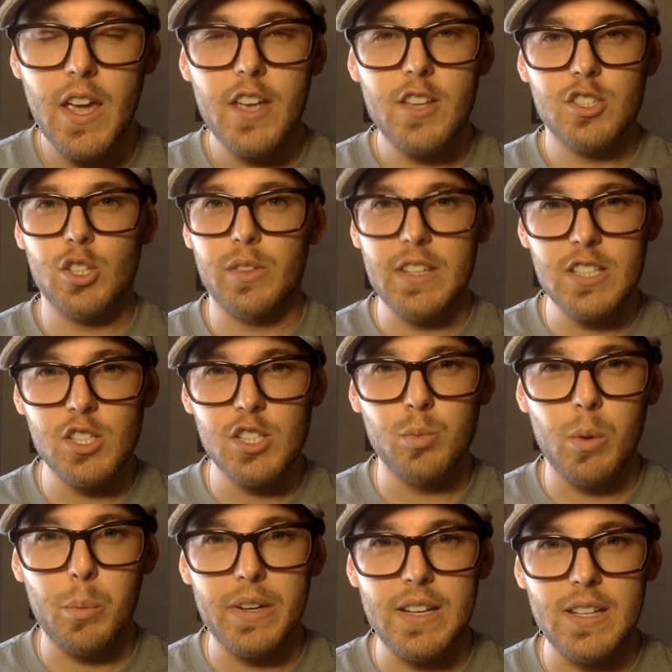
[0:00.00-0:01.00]
So this is
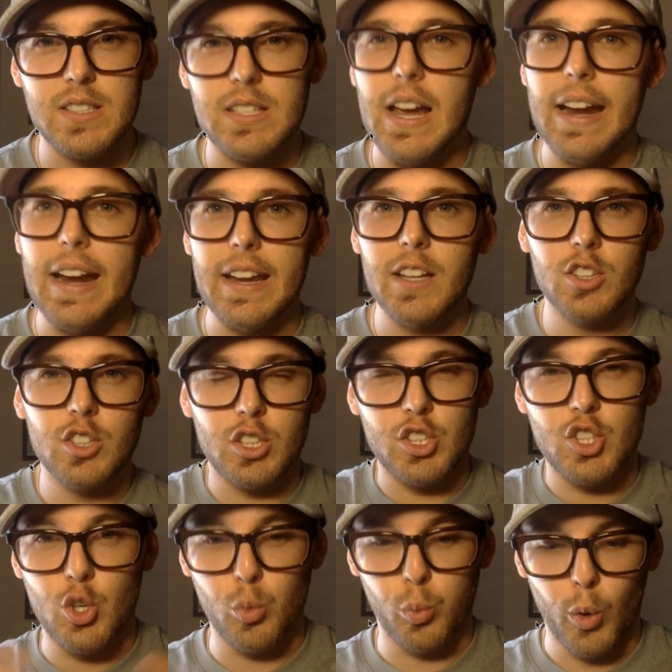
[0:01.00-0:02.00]
when we decided to
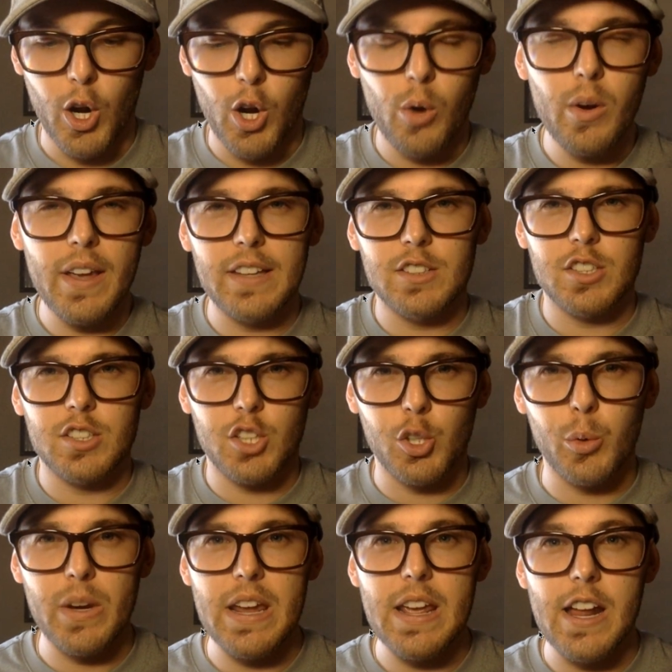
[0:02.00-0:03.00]
grow and to
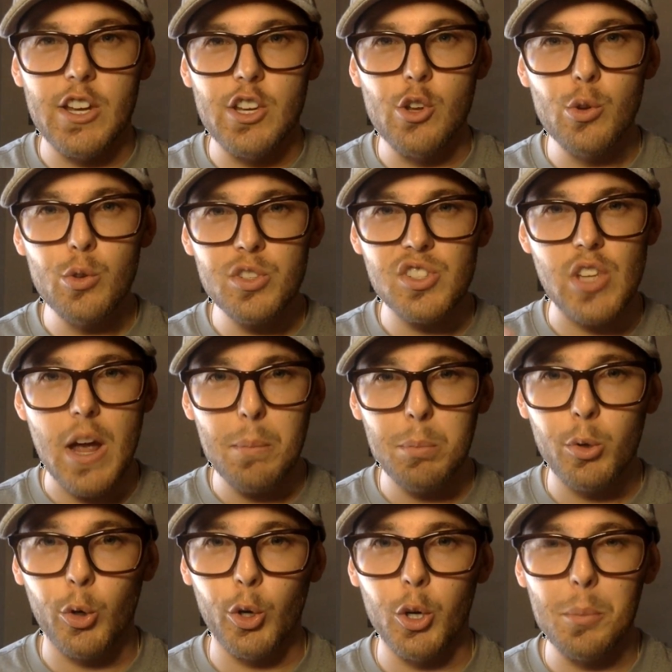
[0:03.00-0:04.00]
create a new
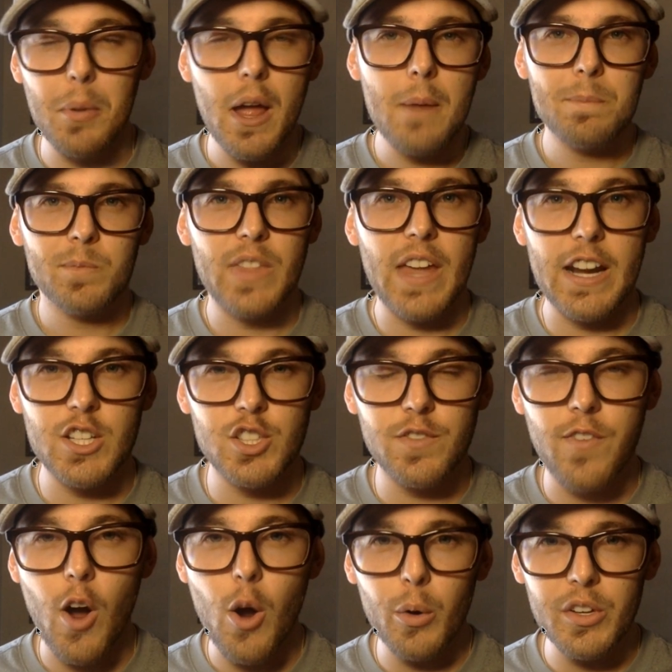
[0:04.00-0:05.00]
subgroup that is
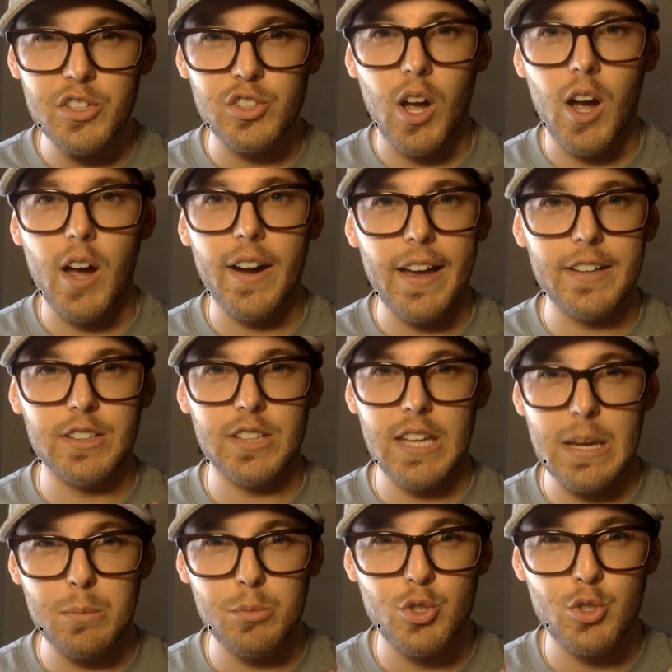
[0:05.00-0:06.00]
focused on a
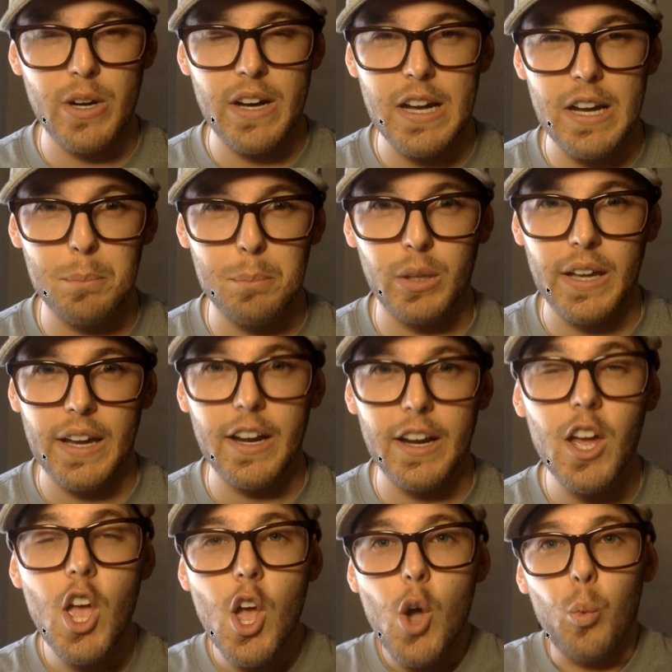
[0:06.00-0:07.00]
team trading plan,
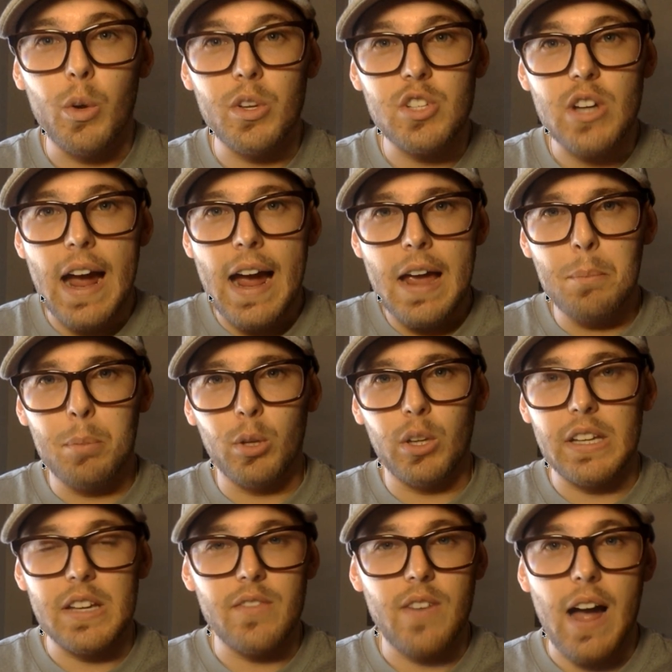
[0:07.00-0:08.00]
which
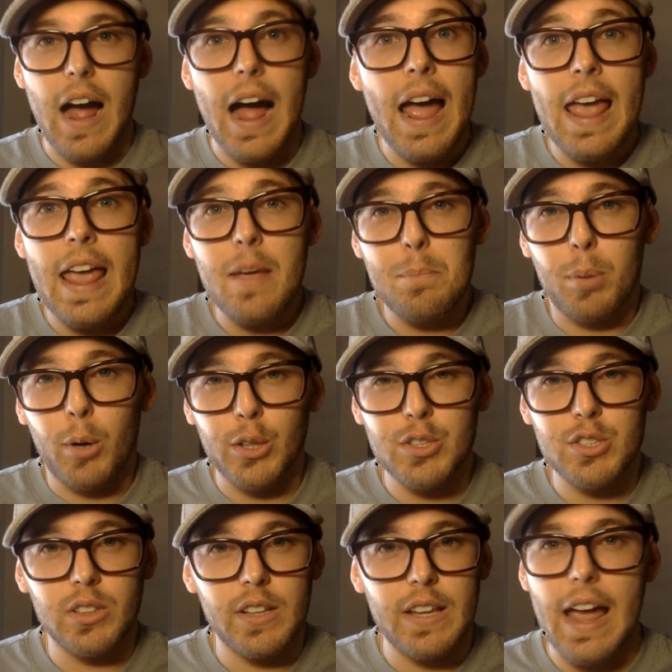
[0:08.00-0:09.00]
I
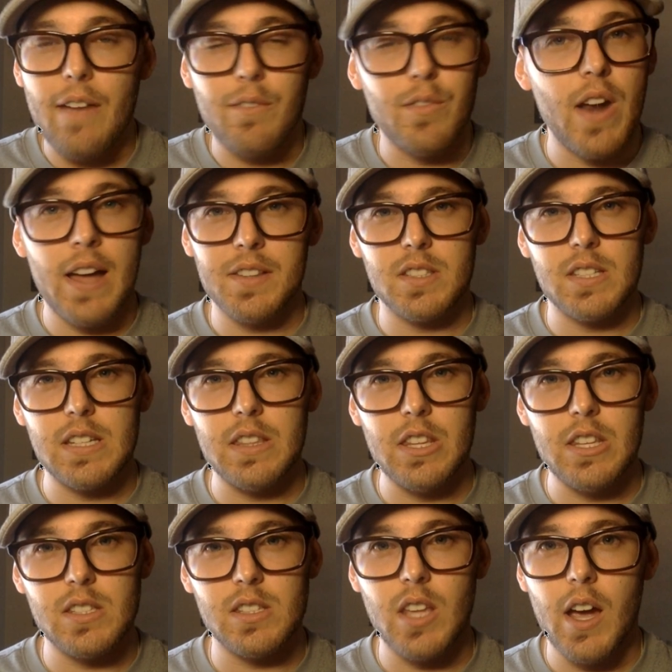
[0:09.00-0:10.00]
personally have not seen
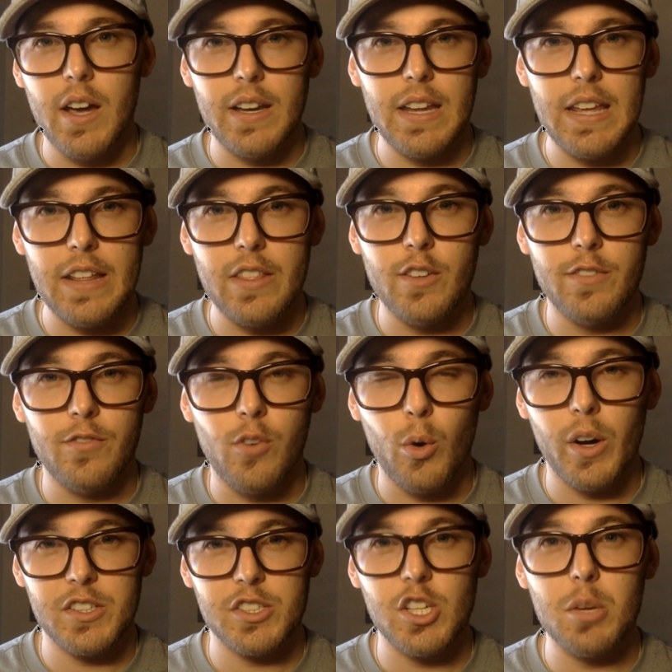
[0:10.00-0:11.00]
this done in the
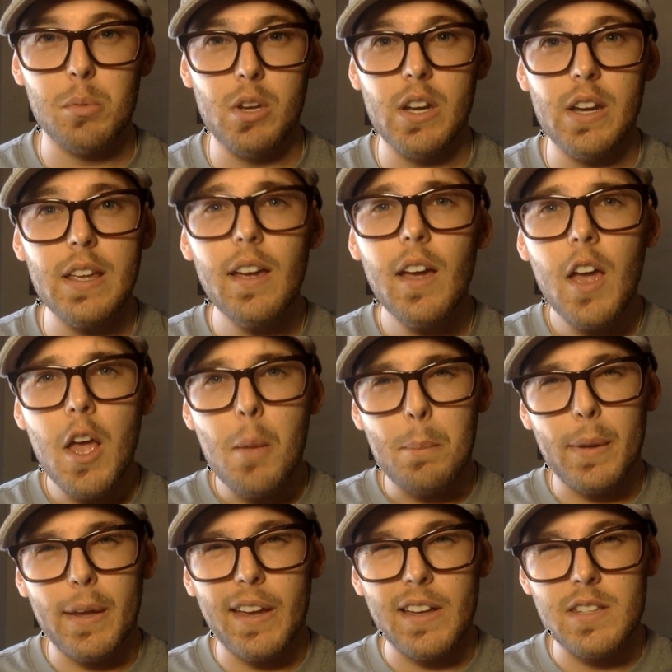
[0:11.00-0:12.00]
Forex community,
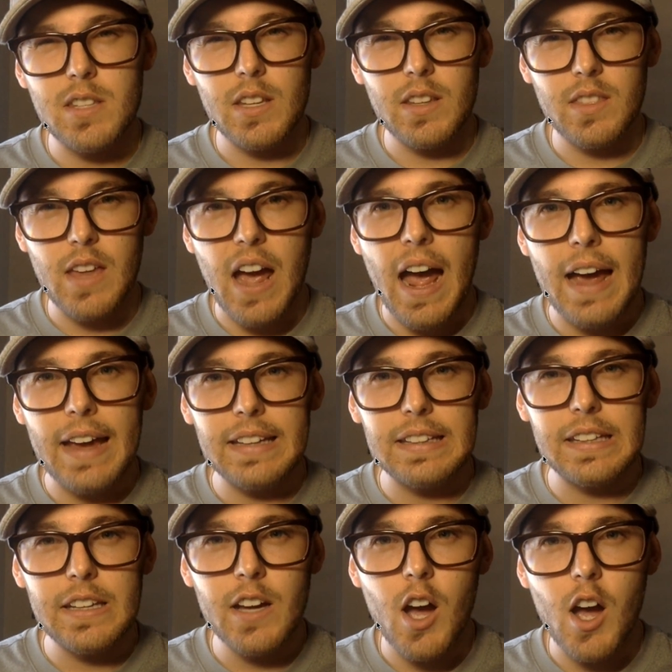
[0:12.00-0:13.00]
because the
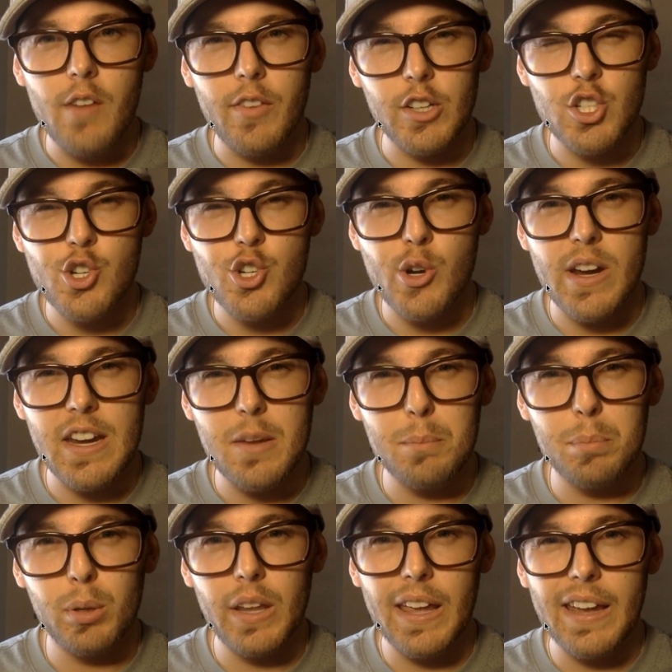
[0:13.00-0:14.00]
idea of a trading
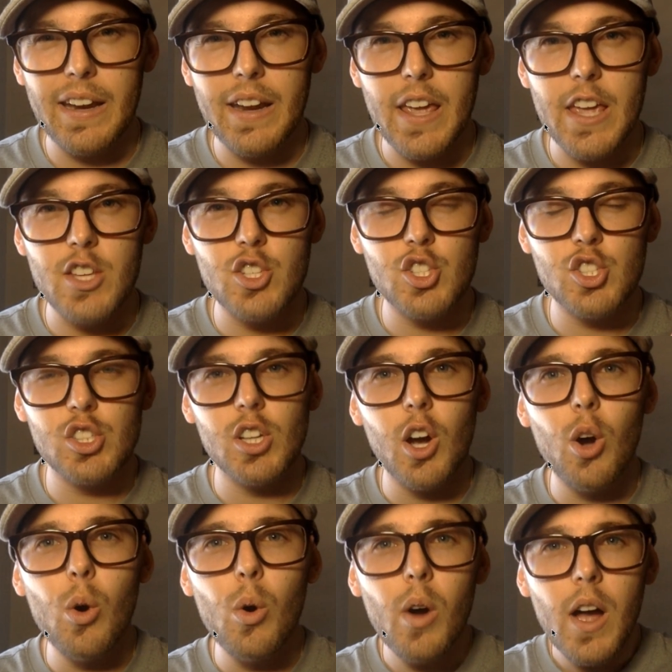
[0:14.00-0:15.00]
plan is
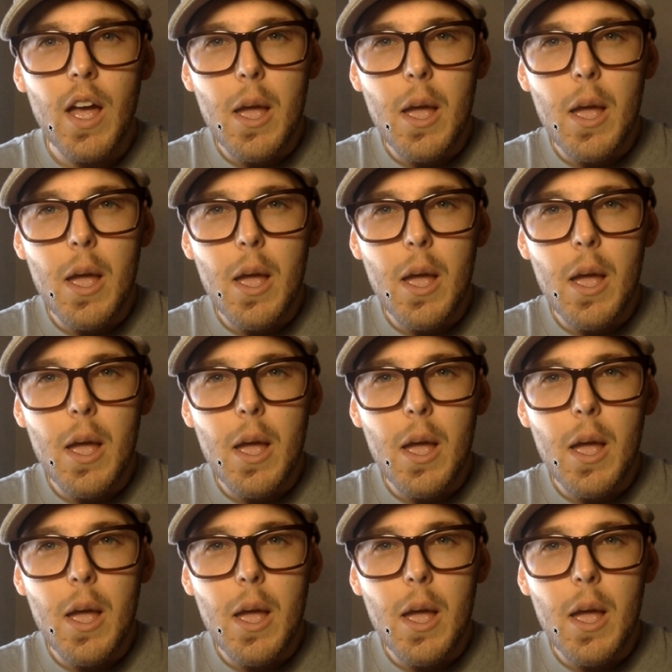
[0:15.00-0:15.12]
so